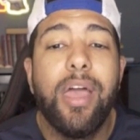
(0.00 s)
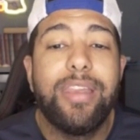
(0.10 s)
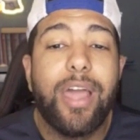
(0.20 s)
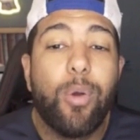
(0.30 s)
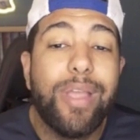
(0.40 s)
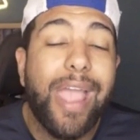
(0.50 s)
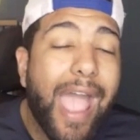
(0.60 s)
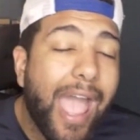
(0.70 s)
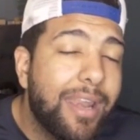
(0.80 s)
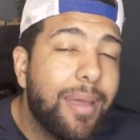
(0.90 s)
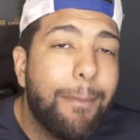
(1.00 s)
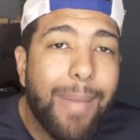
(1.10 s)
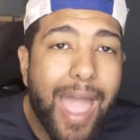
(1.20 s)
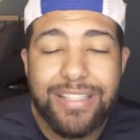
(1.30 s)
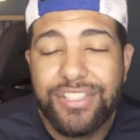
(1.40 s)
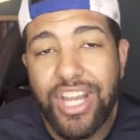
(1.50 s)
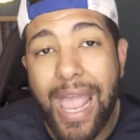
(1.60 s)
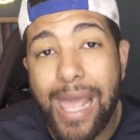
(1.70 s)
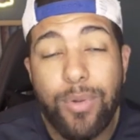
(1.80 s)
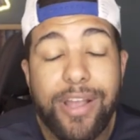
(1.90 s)
Now, we had Max
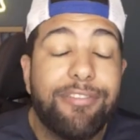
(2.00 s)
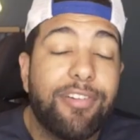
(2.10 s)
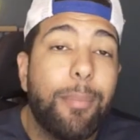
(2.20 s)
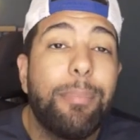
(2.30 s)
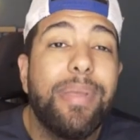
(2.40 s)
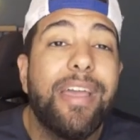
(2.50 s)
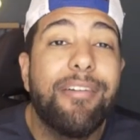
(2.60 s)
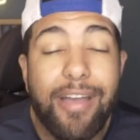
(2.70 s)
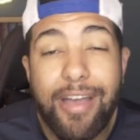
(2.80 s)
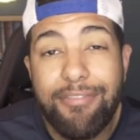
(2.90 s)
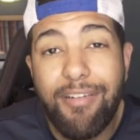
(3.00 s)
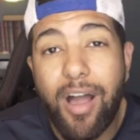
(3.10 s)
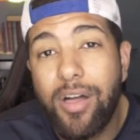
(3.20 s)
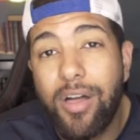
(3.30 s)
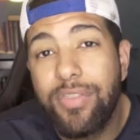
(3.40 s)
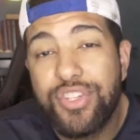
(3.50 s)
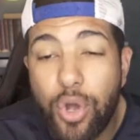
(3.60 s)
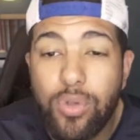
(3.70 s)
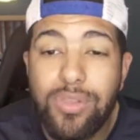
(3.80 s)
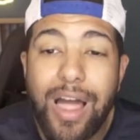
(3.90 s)
Chadwick from PFF on the show
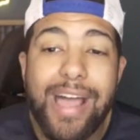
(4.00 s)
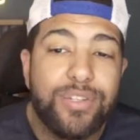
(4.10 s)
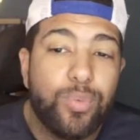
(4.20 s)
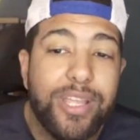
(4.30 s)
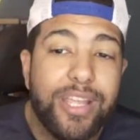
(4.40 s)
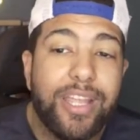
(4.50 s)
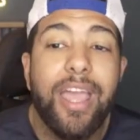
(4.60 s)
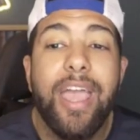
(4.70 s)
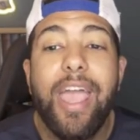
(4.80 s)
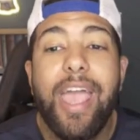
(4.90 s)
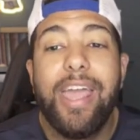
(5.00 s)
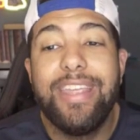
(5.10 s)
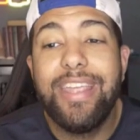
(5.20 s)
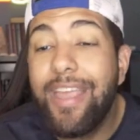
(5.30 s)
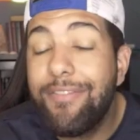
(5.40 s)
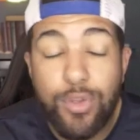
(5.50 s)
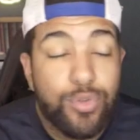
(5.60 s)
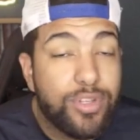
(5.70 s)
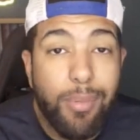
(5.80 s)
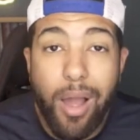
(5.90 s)
last week, and he gave you
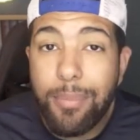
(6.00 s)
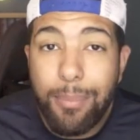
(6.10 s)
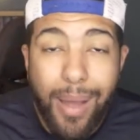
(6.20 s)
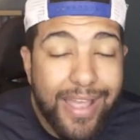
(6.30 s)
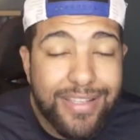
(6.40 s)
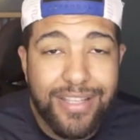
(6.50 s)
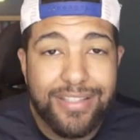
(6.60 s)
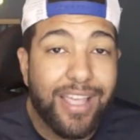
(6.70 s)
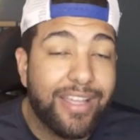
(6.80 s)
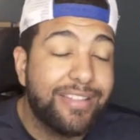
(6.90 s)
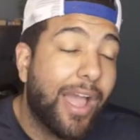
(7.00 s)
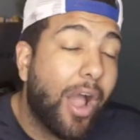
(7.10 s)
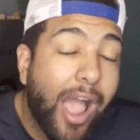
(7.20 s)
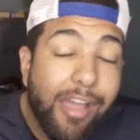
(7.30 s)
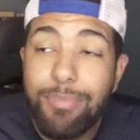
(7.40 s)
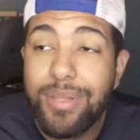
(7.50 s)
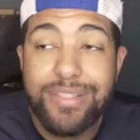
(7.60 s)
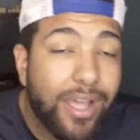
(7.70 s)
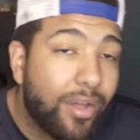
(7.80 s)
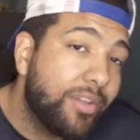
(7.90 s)
some unbiased insight. Now, I've been
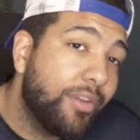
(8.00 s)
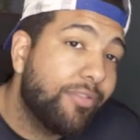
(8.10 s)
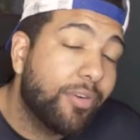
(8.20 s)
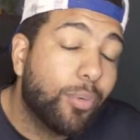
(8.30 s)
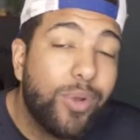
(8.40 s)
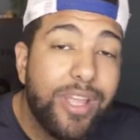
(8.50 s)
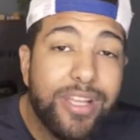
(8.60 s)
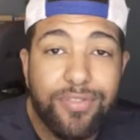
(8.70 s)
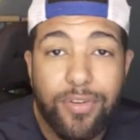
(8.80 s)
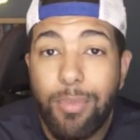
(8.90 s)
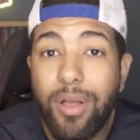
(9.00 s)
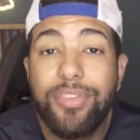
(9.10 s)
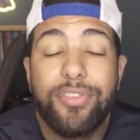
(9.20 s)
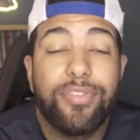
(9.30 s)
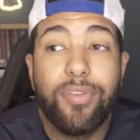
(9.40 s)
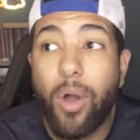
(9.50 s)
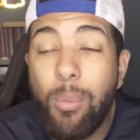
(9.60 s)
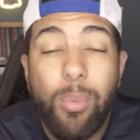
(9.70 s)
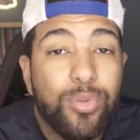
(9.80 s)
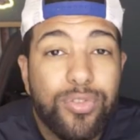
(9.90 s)
telling you for weeks, for months,
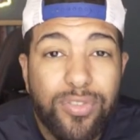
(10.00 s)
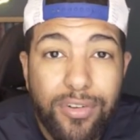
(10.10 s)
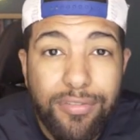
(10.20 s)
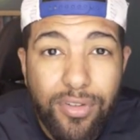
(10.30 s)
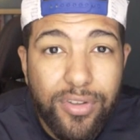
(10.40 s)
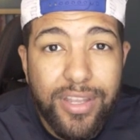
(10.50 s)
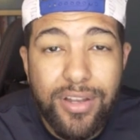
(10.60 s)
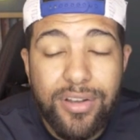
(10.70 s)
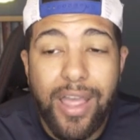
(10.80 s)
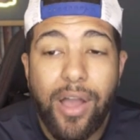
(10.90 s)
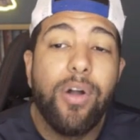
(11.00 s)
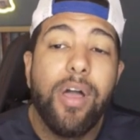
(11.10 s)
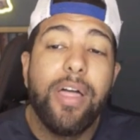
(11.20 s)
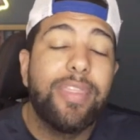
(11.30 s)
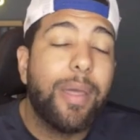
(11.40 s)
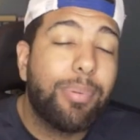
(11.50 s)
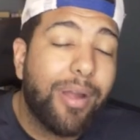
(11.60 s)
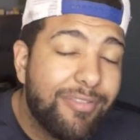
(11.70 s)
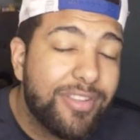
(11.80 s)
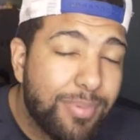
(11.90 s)
almost for a full year now, that
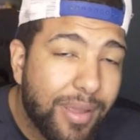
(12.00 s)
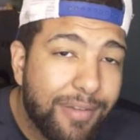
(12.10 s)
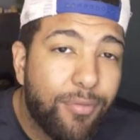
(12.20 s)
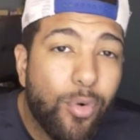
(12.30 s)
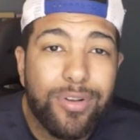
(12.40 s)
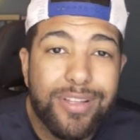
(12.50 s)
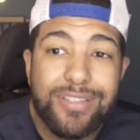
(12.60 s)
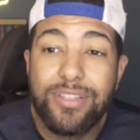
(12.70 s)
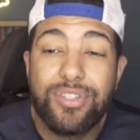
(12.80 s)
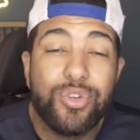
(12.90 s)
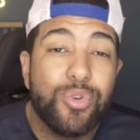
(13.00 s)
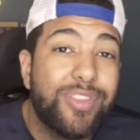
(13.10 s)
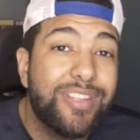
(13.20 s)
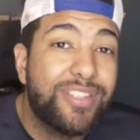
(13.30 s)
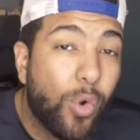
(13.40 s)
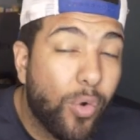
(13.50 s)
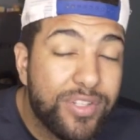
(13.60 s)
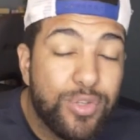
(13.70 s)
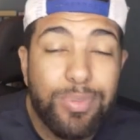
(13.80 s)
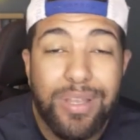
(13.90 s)
Brevin Spann-Ford is the truth. He's going
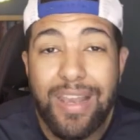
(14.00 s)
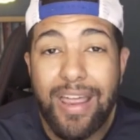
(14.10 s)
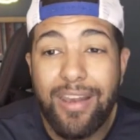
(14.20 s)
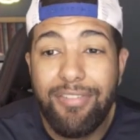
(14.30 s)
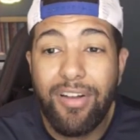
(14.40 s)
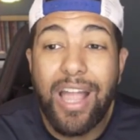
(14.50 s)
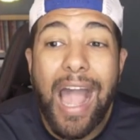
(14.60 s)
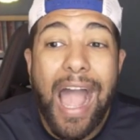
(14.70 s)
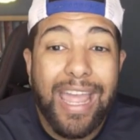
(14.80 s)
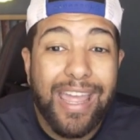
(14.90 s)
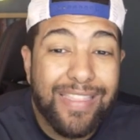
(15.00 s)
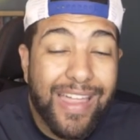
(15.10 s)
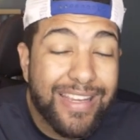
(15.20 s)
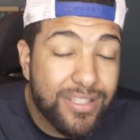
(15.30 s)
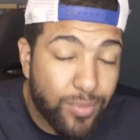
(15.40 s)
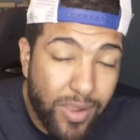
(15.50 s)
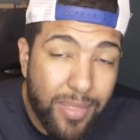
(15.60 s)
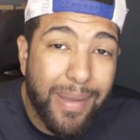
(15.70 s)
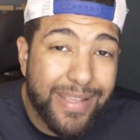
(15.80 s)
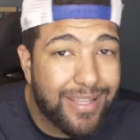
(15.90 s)
to be an NFL guy and that he is one of the
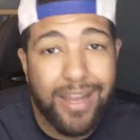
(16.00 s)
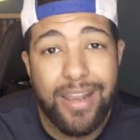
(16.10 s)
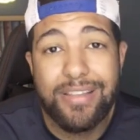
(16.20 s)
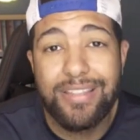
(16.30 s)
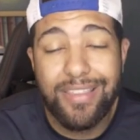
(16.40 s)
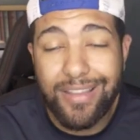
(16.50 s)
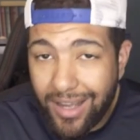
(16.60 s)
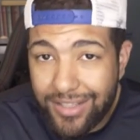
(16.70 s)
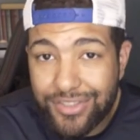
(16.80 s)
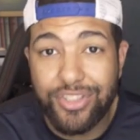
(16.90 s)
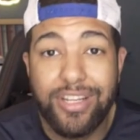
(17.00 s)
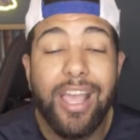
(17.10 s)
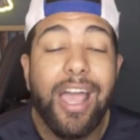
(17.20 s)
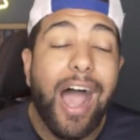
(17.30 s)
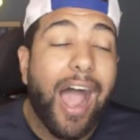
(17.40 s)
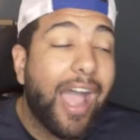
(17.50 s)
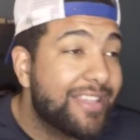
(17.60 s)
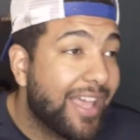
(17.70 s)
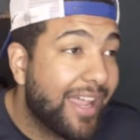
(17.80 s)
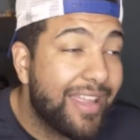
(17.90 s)
best tight ends in the country. I
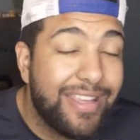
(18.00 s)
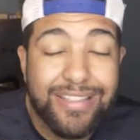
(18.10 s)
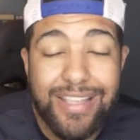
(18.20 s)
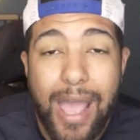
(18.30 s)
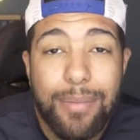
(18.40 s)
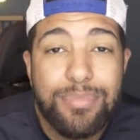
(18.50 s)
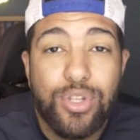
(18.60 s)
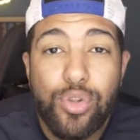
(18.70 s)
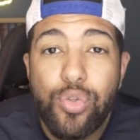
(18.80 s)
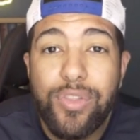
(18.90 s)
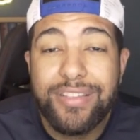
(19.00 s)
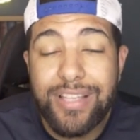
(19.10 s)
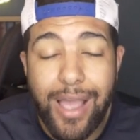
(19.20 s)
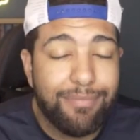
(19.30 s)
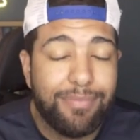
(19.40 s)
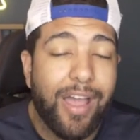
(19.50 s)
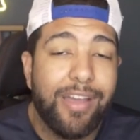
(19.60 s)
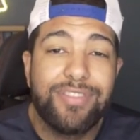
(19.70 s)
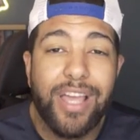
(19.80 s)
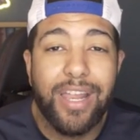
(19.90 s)
said he is absolutely a top
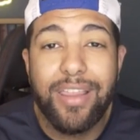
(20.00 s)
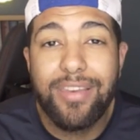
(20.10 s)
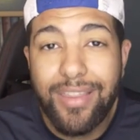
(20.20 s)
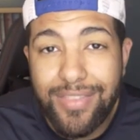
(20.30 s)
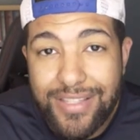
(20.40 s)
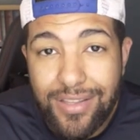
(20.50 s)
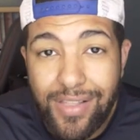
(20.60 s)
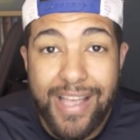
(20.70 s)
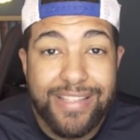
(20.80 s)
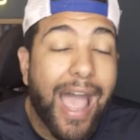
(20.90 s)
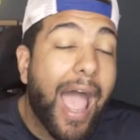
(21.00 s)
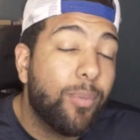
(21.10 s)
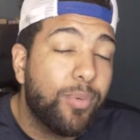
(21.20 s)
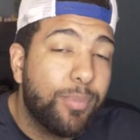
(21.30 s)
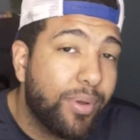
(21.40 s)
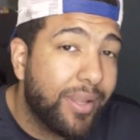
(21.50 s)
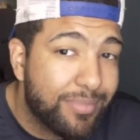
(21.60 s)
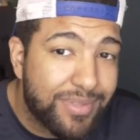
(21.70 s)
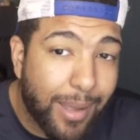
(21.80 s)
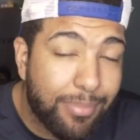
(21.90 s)
five tight end in this class. I would put him
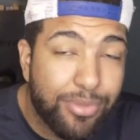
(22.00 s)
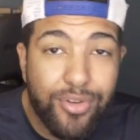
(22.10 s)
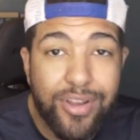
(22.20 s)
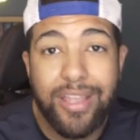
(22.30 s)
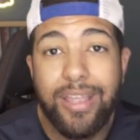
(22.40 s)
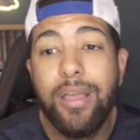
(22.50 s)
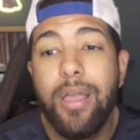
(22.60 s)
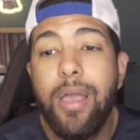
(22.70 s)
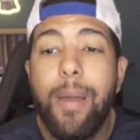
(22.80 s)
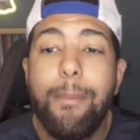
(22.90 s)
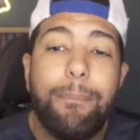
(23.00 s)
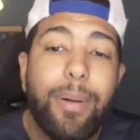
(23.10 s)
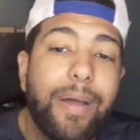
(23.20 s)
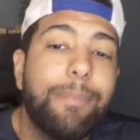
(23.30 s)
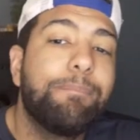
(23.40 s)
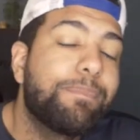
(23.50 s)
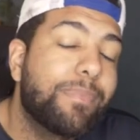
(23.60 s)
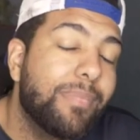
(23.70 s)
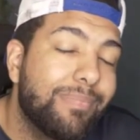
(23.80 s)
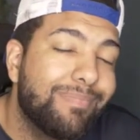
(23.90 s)
top three, but
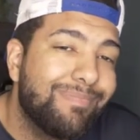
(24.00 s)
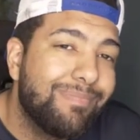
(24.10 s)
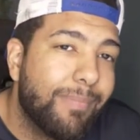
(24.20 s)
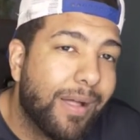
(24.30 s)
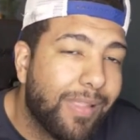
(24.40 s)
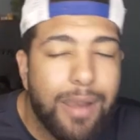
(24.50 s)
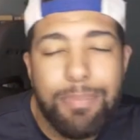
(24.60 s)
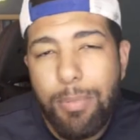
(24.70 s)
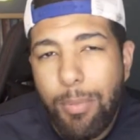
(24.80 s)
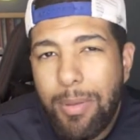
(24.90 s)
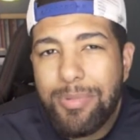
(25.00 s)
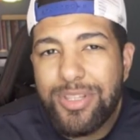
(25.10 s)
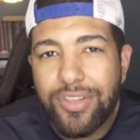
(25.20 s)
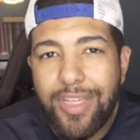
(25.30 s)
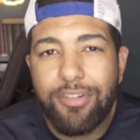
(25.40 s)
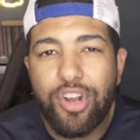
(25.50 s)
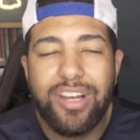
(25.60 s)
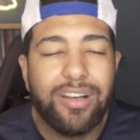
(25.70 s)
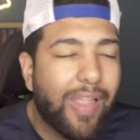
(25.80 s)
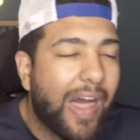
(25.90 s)
a lot of people maybe took that for
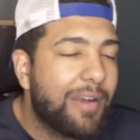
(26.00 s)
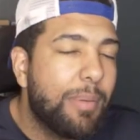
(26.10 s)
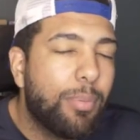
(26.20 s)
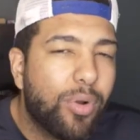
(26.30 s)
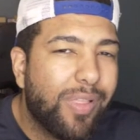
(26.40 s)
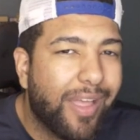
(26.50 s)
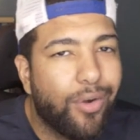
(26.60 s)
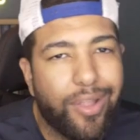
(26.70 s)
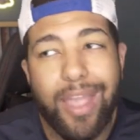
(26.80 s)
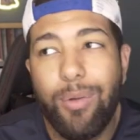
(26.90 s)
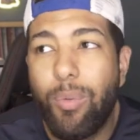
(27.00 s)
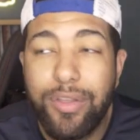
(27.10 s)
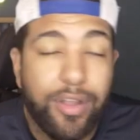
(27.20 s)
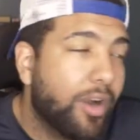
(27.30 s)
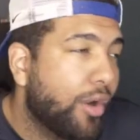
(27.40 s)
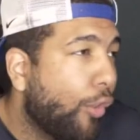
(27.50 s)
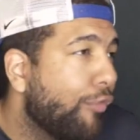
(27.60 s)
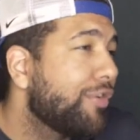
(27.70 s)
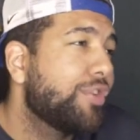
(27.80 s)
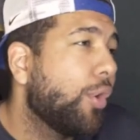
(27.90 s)
granted. A lot of people were like, okay, well, you're a
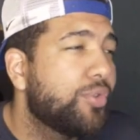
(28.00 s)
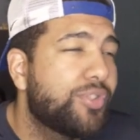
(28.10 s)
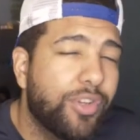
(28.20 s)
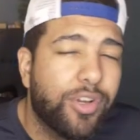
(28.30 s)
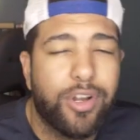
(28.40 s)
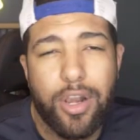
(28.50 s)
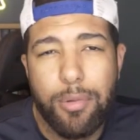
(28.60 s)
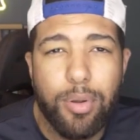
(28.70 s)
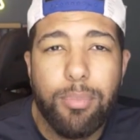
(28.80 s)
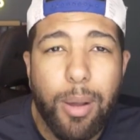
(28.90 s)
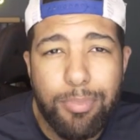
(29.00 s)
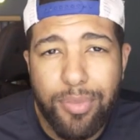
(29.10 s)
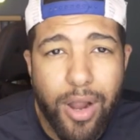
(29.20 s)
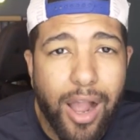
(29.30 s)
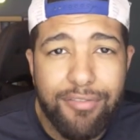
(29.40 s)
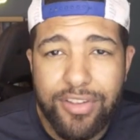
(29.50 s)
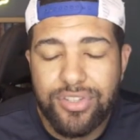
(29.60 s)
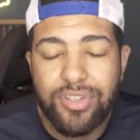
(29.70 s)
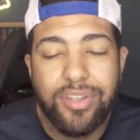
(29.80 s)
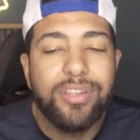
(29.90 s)
Gophers host, so you're going to put him up there,
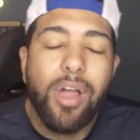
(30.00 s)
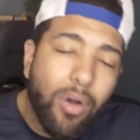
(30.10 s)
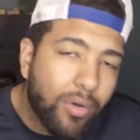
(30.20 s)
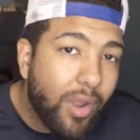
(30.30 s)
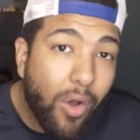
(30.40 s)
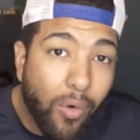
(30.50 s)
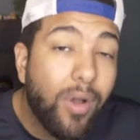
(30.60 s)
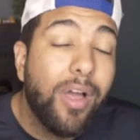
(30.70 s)
obviously. No, no.